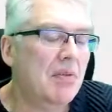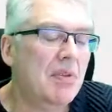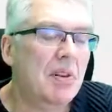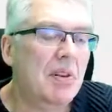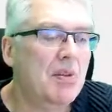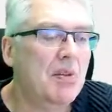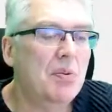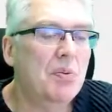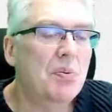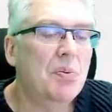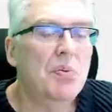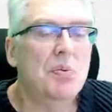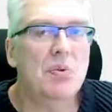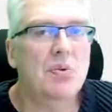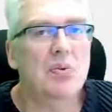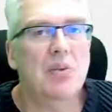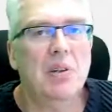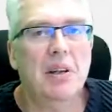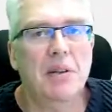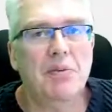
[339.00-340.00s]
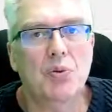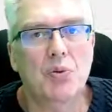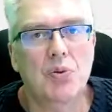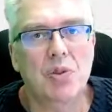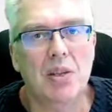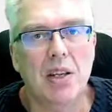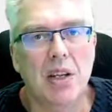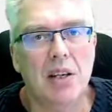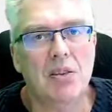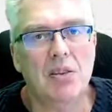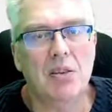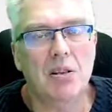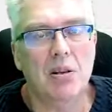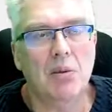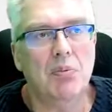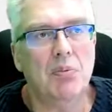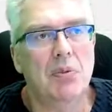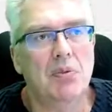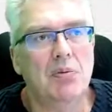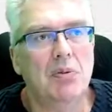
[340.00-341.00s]
you would have to change some.
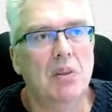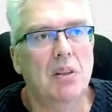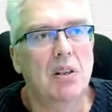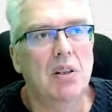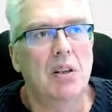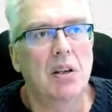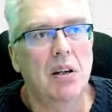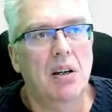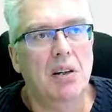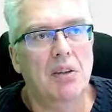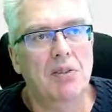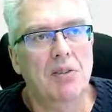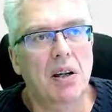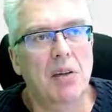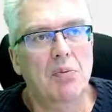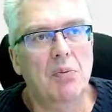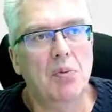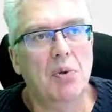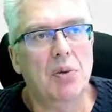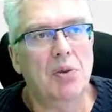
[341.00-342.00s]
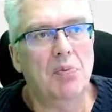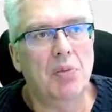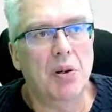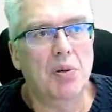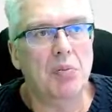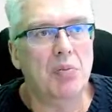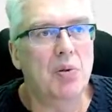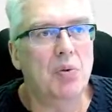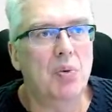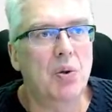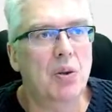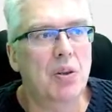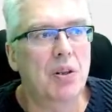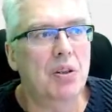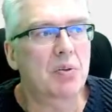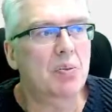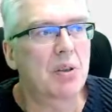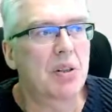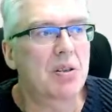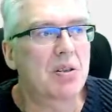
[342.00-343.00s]
A drive would probably
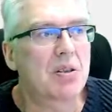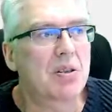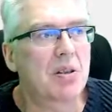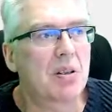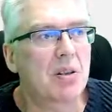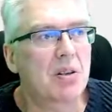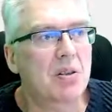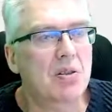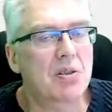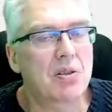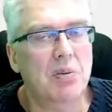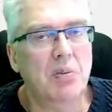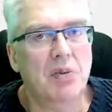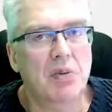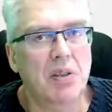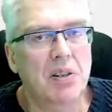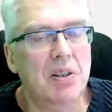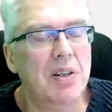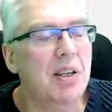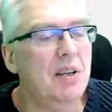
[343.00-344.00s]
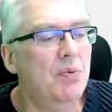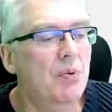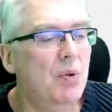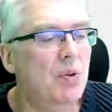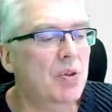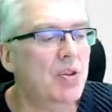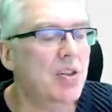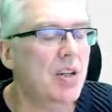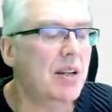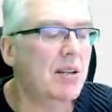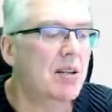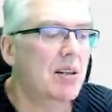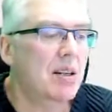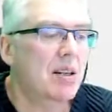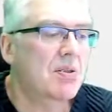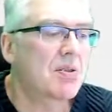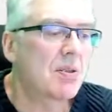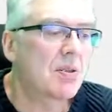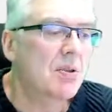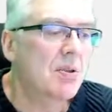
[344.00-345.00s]
work with some of the default
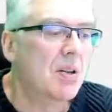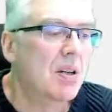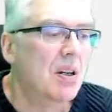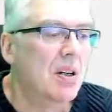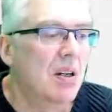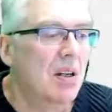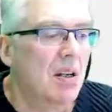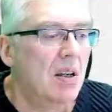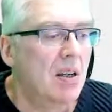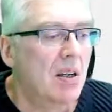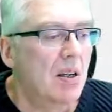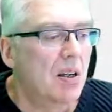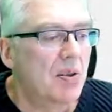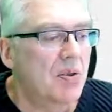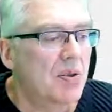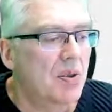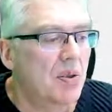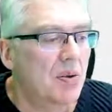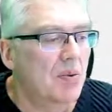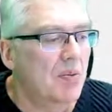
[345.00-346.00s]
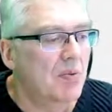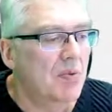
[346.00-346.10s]
settings. So